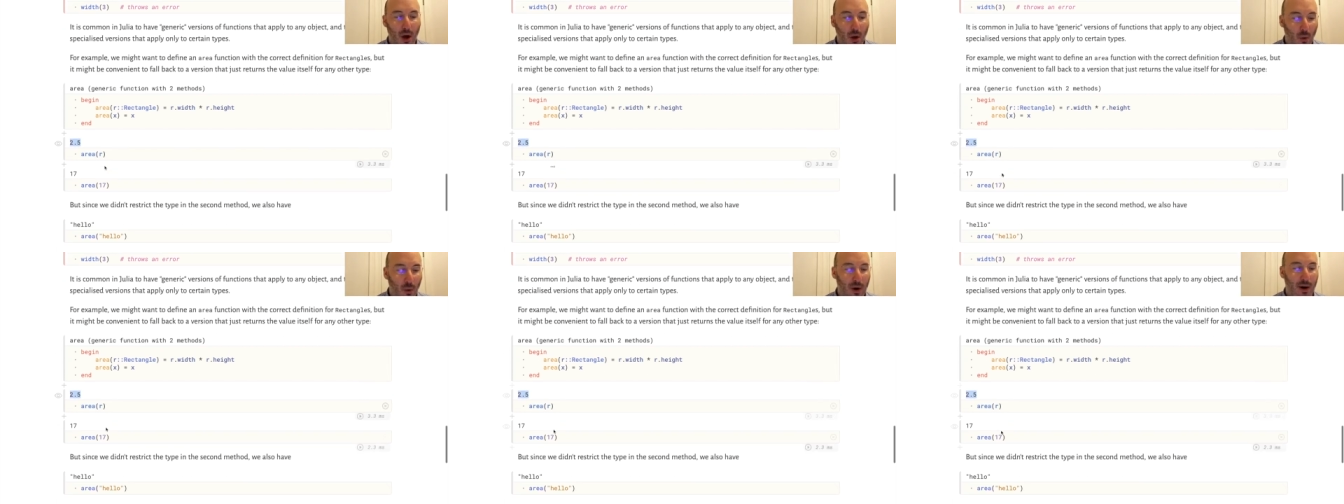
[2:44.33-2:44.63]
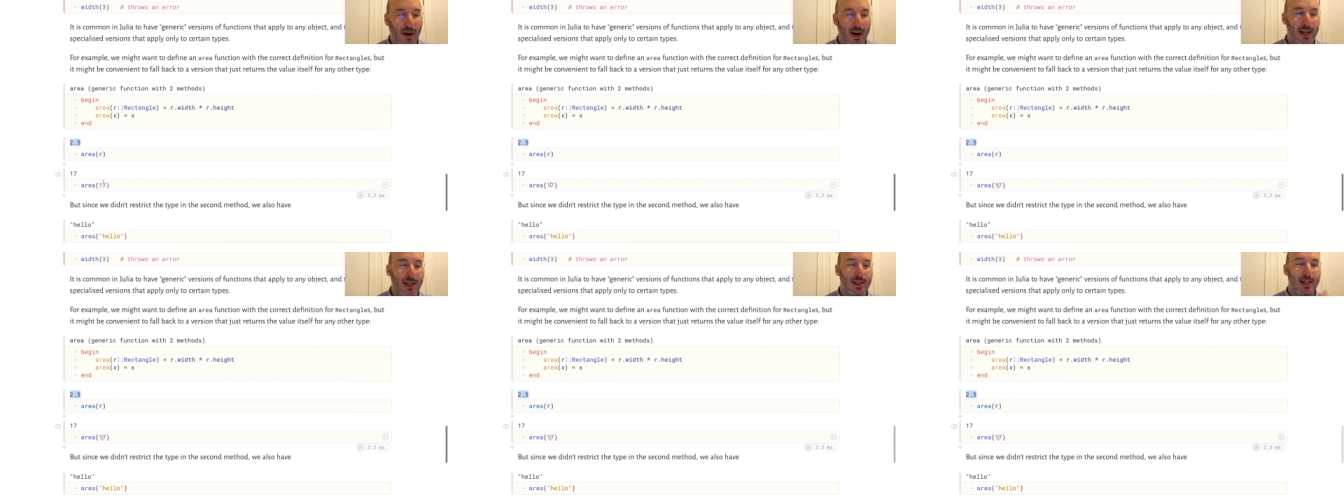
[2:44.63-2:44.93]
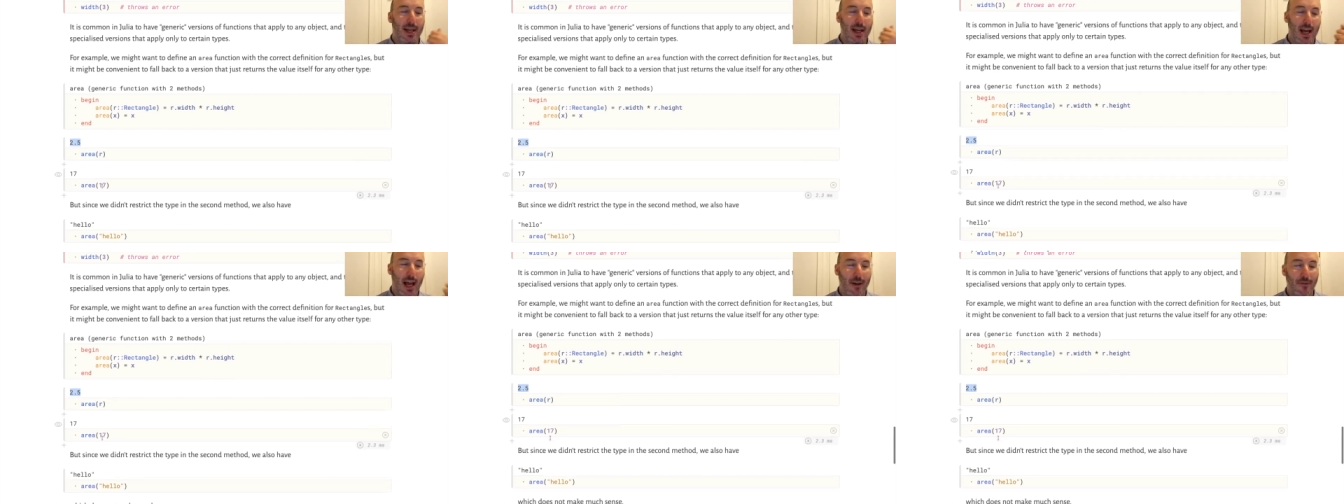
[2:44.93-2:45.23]
Whereas
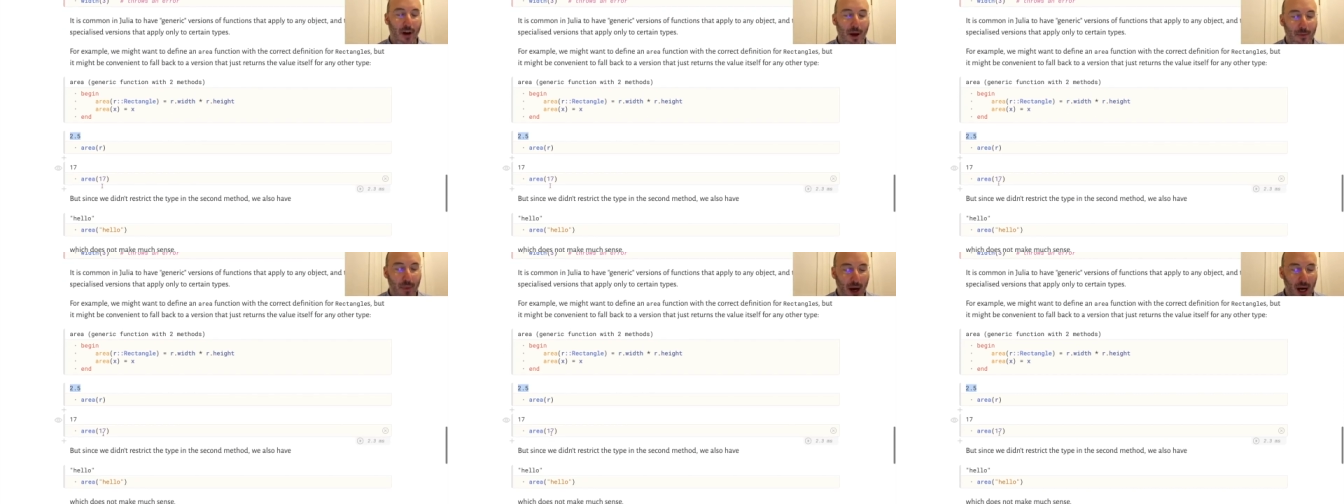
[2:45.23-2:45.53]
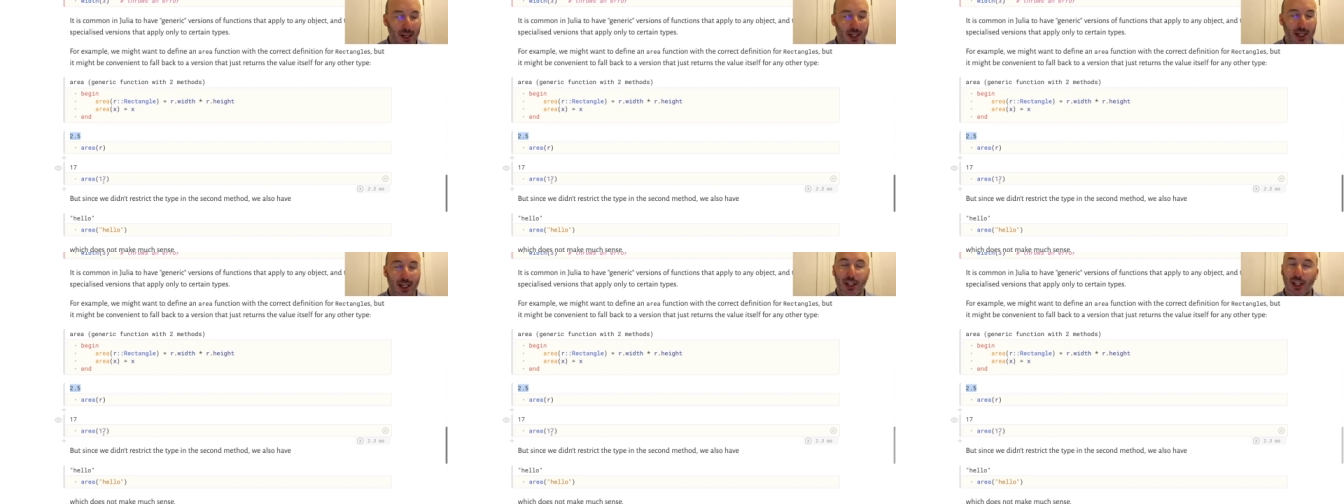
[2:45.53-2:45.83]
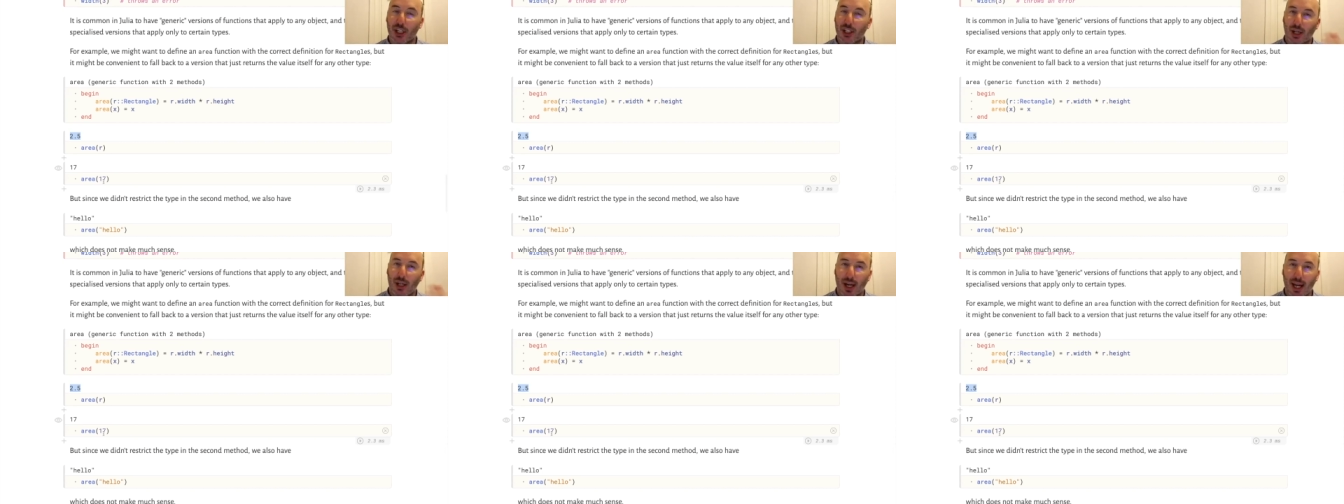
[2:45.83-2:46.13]
if I pass in
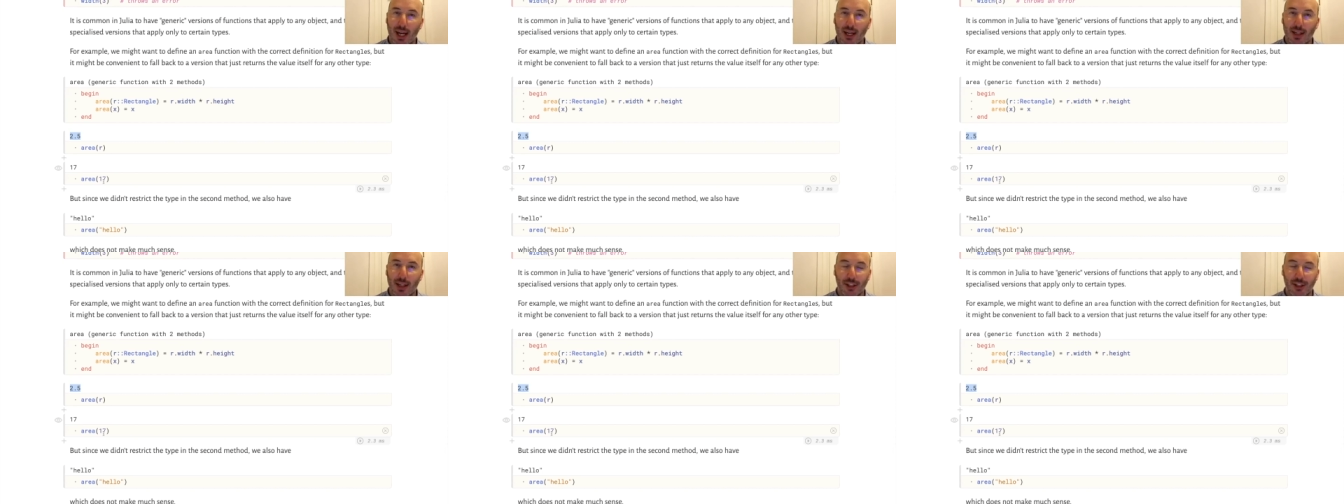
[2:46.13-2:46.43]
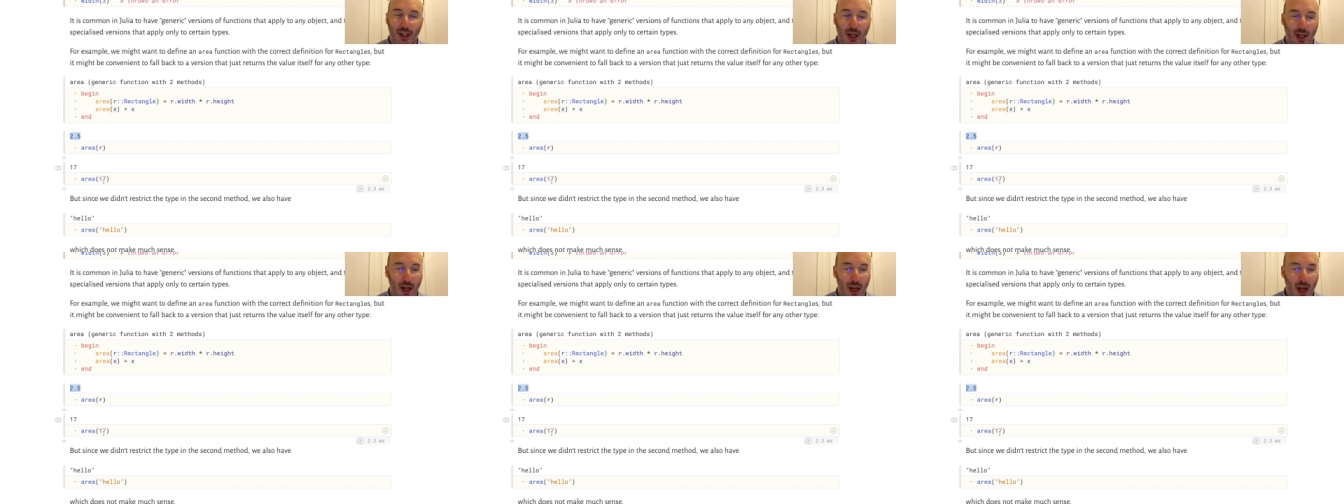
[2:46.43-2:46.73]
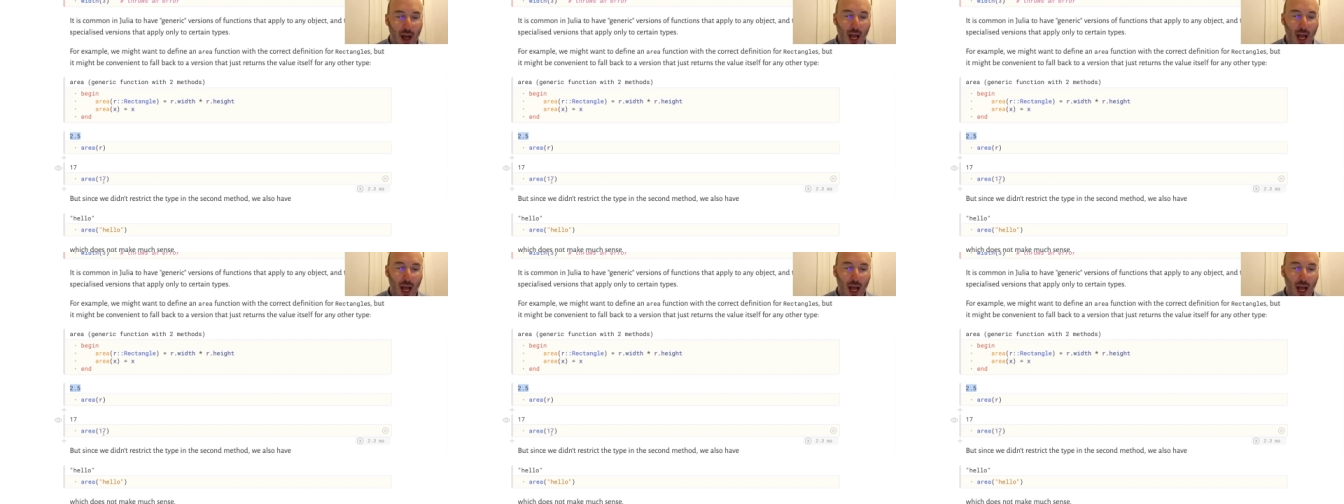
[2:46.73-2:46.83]
just an integer,